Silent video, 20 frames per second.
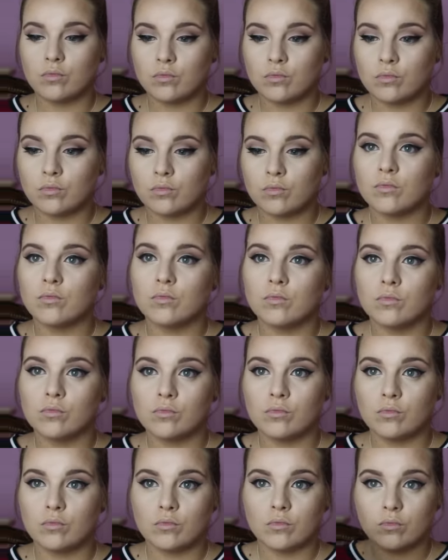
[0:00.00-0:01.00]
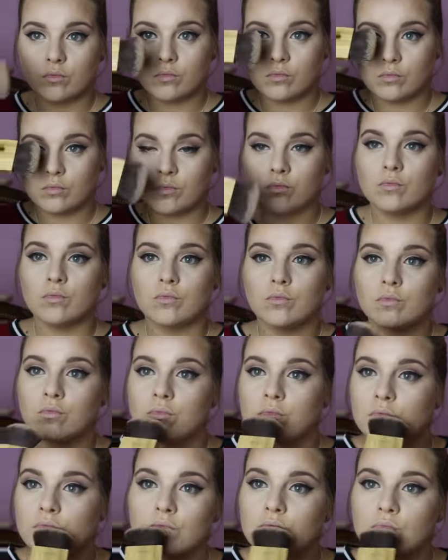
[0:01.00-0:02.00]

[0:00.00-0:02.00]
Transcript: Nobody speaks.